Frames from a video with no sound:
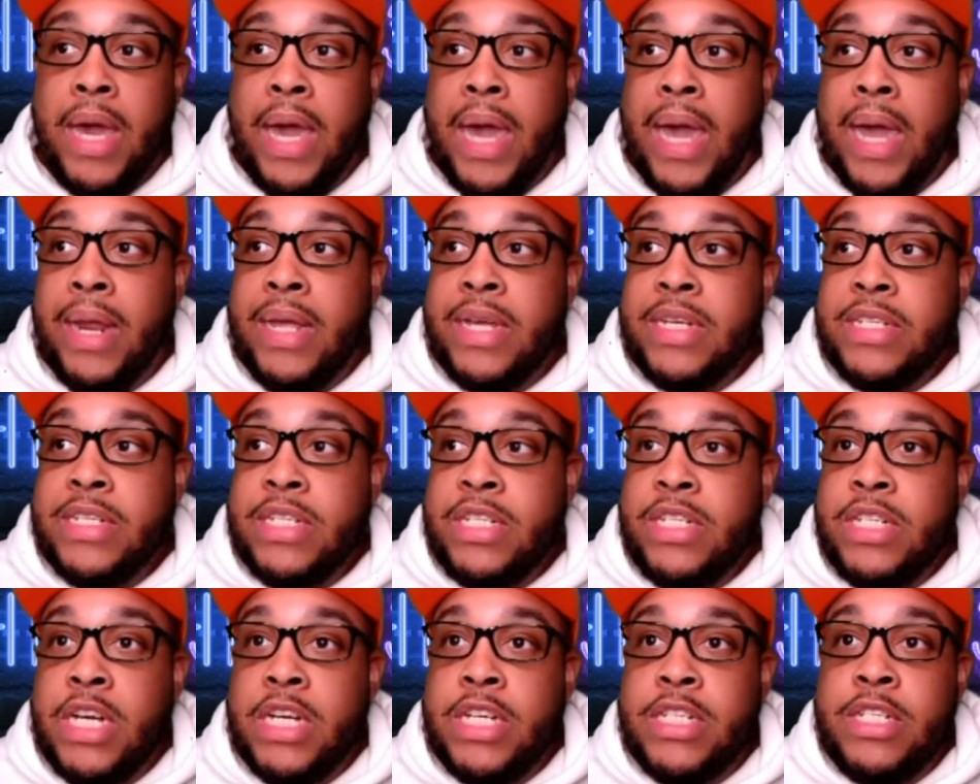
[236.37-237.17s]
and
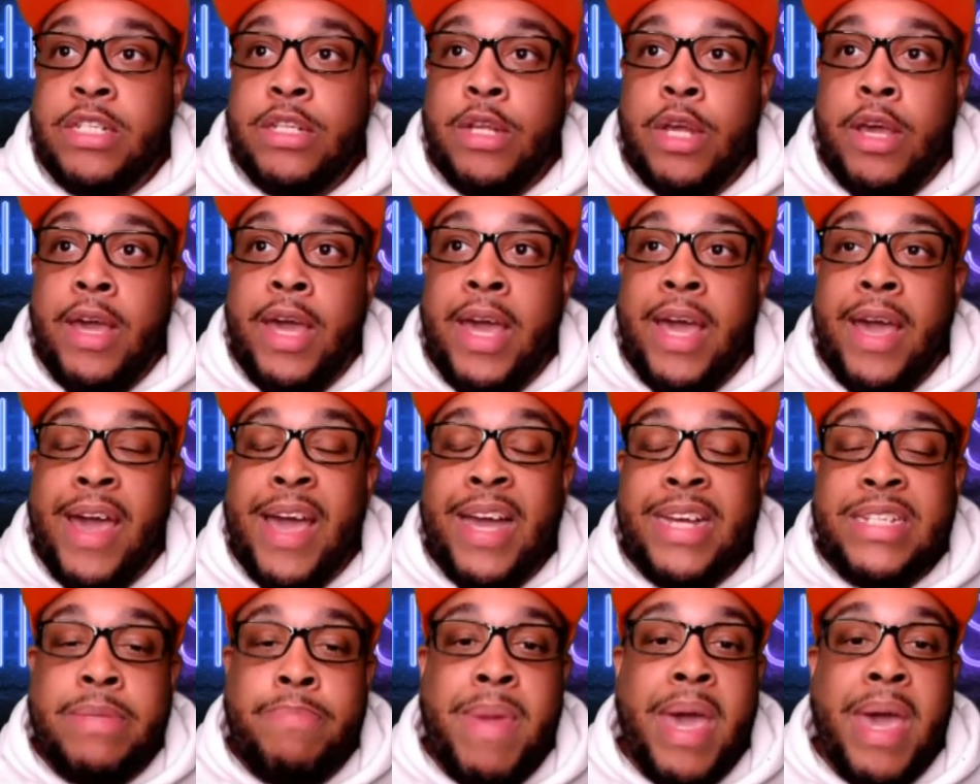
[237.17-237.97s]

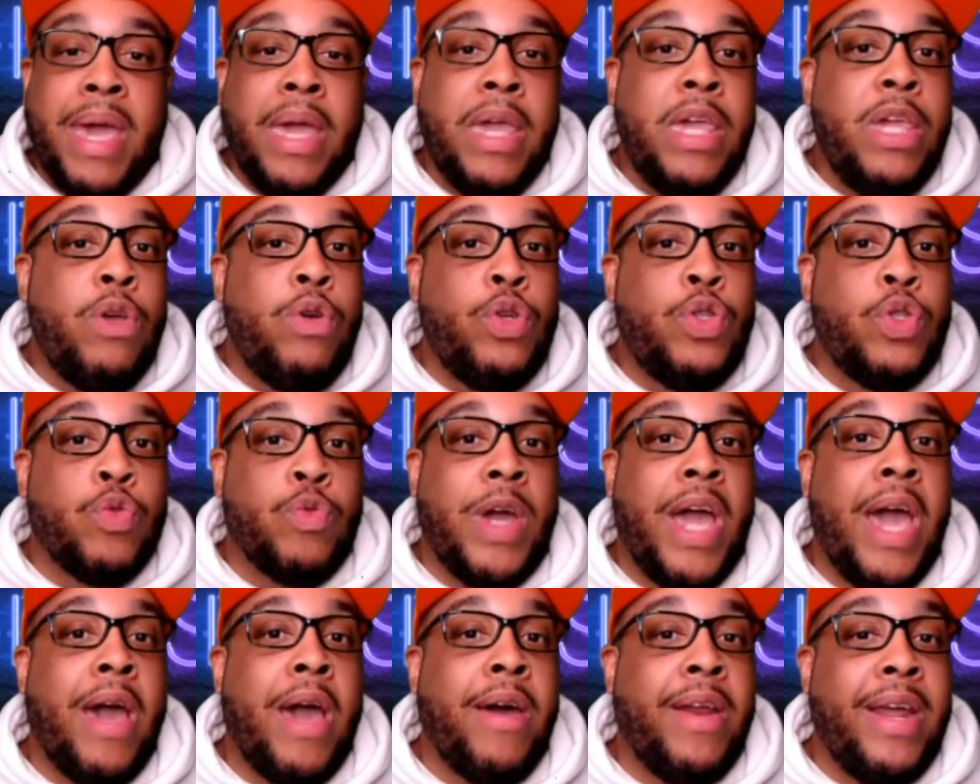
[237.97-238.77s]
it's making you
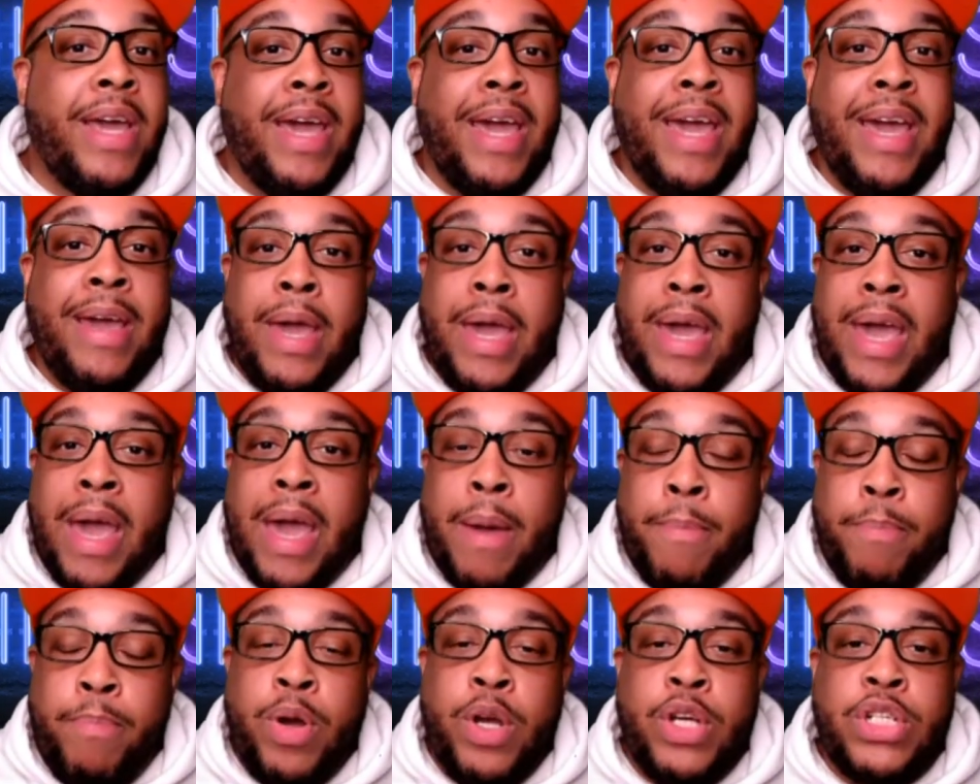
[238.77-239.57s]
drown.
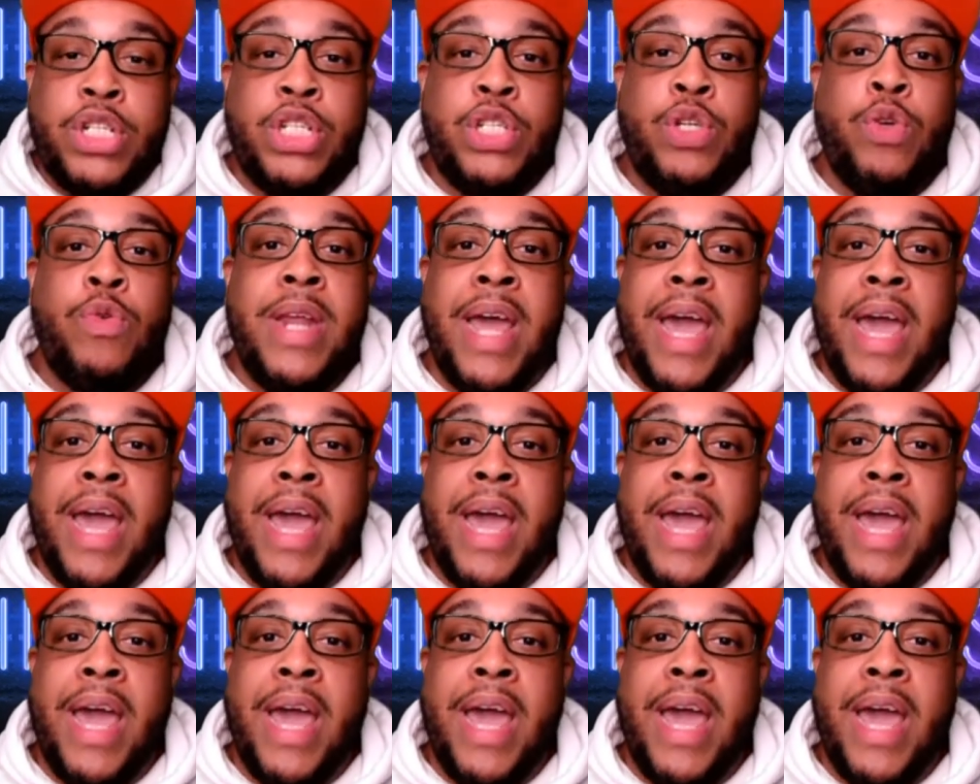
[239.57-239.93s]
It pushed you